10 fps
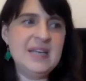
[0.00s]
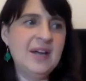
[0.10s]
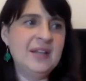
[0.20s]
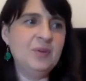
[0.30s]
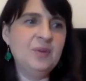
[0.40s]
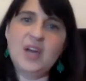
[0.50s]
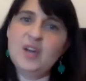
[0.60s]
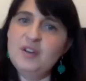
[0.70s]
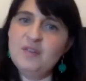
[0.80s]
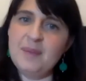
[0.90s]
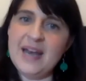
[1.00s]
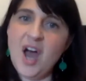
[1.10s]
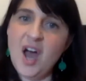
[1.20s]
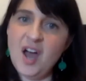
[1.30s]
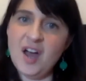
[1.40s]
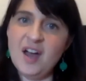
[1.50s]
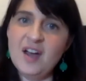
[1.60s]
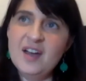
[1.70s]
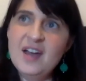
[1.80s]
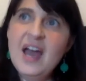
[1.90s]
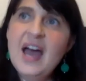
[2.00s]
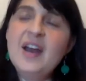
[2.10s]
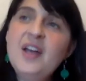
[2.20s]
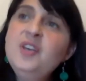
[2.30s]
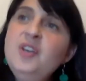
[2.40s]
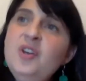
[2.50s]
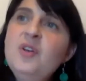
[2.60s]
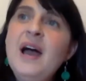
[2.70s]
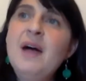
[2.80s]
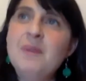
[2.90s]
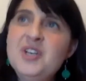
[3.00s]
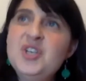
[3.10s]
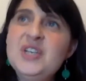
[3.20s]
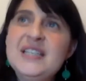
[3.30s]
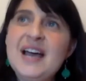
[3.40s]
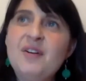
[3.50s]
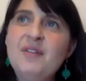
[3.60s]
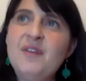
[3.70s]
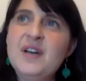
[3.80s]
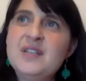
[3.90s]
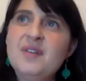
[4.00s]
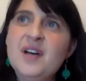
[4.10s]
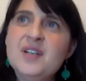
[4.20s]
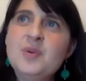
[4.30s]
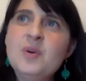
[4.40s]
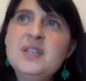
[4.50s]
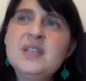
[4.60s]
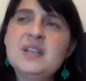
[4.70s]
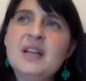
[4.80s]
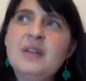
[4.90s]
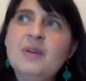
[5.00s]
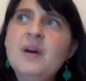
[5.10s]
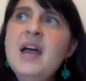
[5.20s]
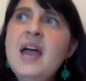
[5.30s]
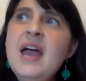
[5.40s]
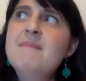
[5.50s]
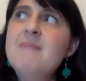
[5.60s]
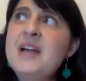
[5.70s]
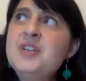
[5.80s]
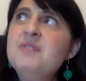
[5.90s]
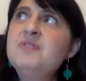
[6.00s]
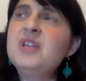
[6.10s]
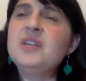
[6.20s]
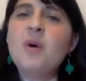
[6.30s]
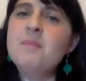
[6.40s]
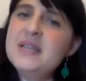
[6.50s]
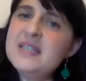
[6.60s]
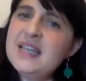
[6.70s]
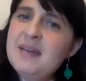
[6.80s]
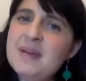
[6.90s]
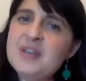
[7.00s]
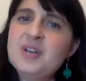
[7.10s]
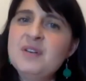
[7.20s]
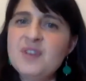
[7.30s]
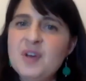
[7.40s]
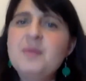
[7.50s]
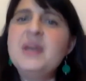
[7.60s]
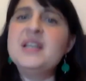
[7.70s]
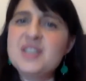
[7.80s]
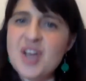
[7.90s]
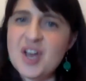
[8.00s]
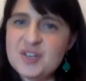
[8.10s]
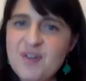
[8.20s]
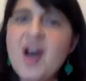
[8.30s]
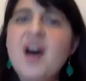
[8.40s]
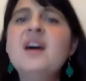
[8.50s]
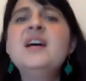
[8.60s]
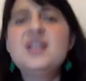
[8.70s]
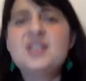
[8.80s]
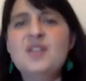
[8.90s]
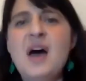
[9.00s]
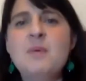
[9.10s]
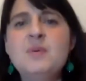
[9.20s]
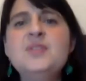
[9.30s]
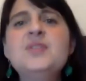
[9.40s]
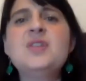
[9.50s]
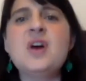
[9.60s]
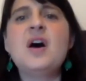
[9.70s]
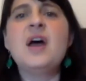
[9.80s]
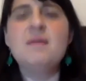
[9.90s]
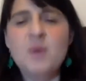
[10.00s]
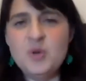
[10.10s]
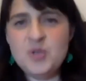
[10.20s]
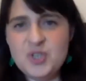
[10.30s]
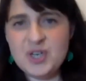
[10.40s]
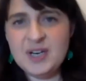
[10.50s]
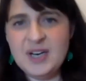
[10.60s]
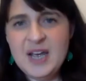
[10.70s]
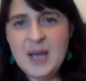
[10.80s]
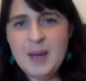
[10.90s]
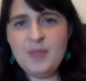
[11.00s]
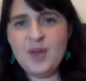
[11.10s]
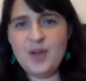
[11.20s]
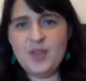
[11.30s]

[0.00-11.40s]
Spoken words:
thought that could have been her. And I knew how much she sacrificed for her daughters. And I thought, imagine if she'd gone missing, imagine if nobody had searched for her. So that was the emotion that